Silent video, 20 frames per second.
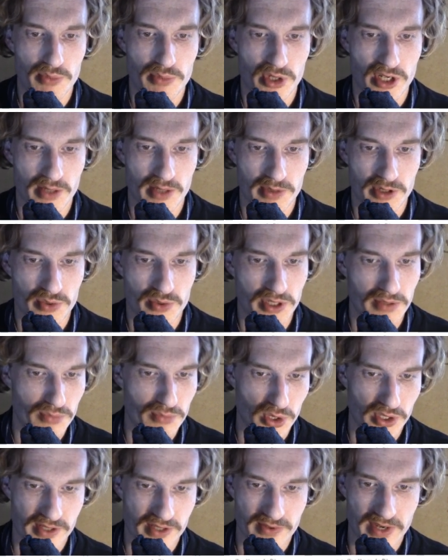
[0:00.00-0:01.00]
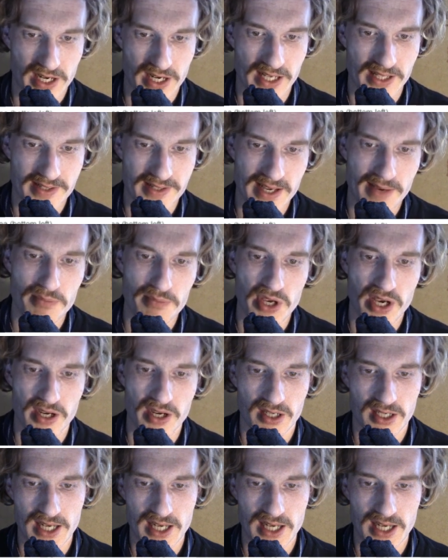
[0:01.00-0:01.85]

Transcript: border between Botswana and Zambia,